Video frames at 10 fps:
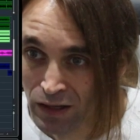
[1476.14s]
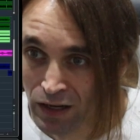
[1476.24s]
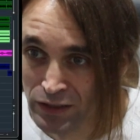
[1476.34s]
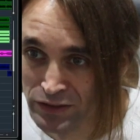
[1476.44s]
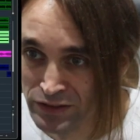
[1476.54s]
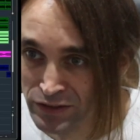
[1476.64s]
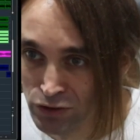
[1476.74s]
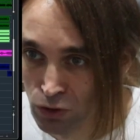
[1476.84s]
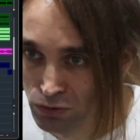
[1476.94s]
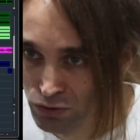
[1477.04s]
I
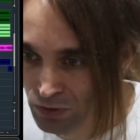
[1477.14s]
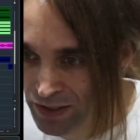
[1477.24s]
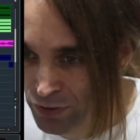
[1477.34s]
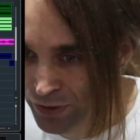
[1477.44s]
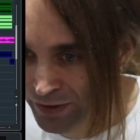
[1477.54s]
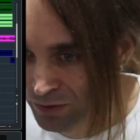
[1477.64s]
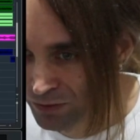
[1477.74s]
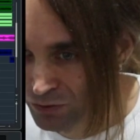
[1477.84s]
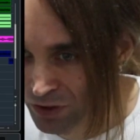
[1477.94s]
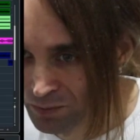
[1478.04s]
don't do anything on the
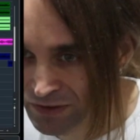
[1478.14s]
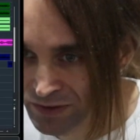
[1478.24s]
drums.